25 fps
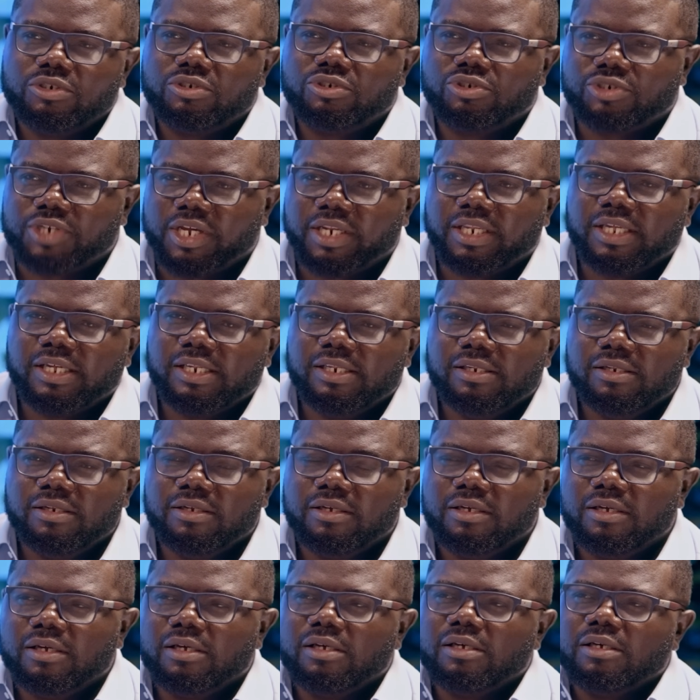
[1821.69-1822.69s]
Trading
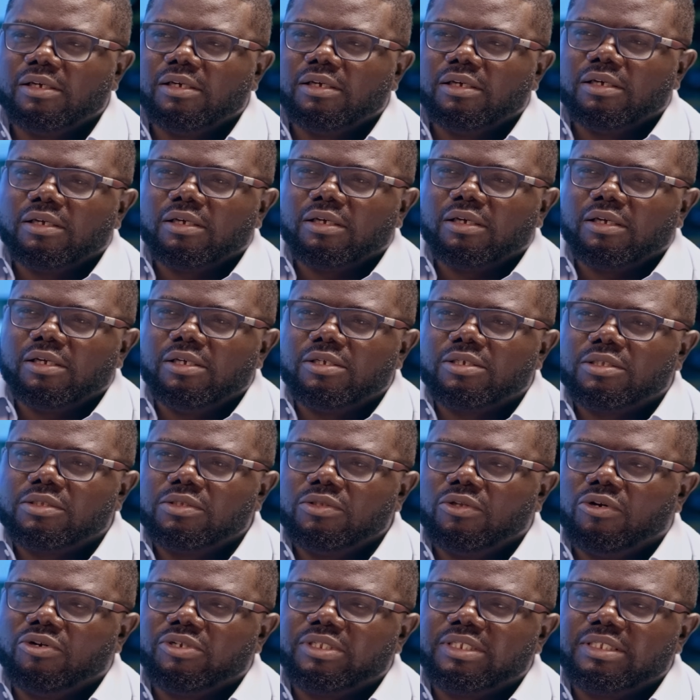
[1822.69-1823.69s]
is
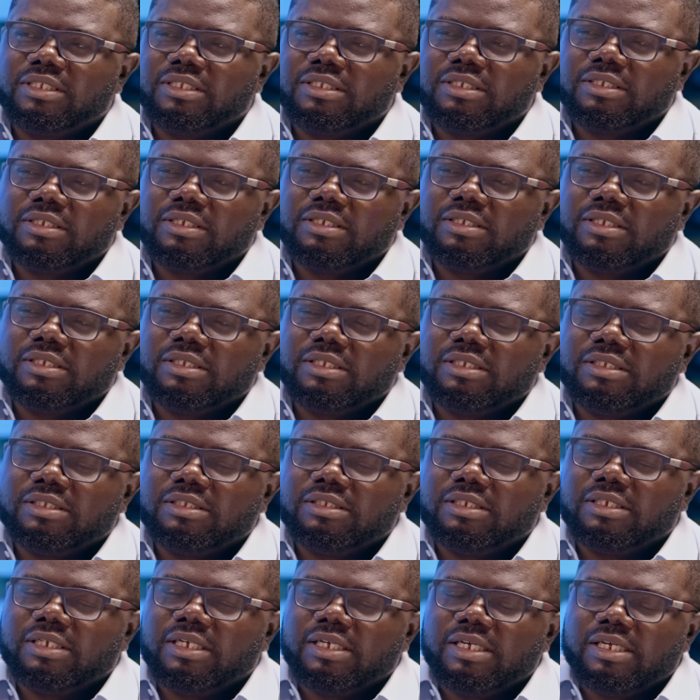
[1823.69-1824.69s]
not
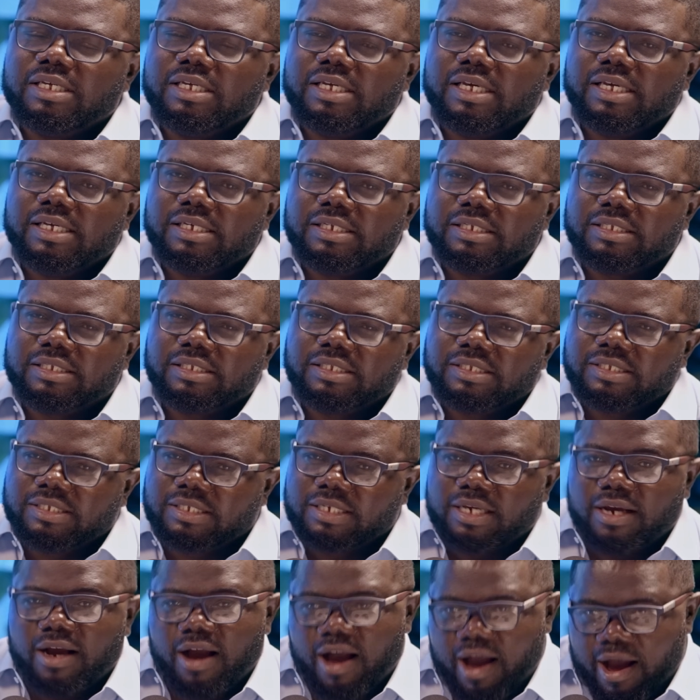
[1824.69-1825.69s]
a
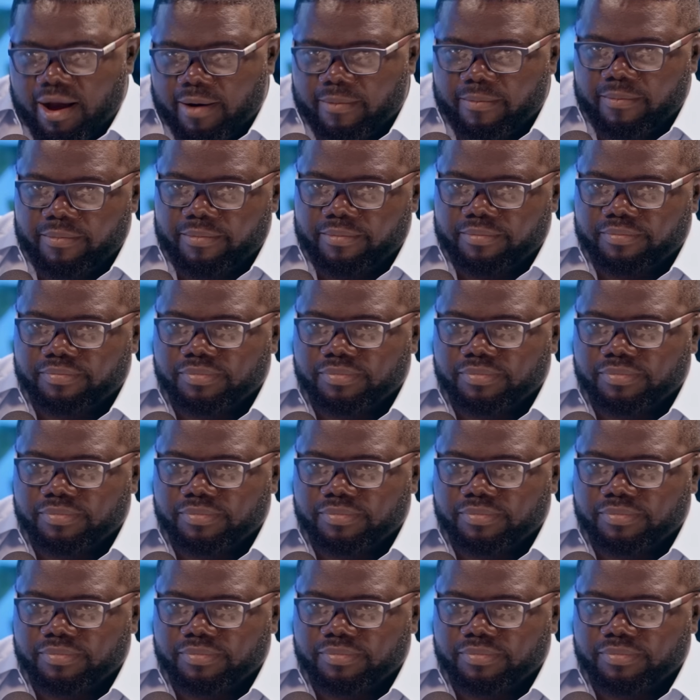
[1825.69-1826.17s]
scam.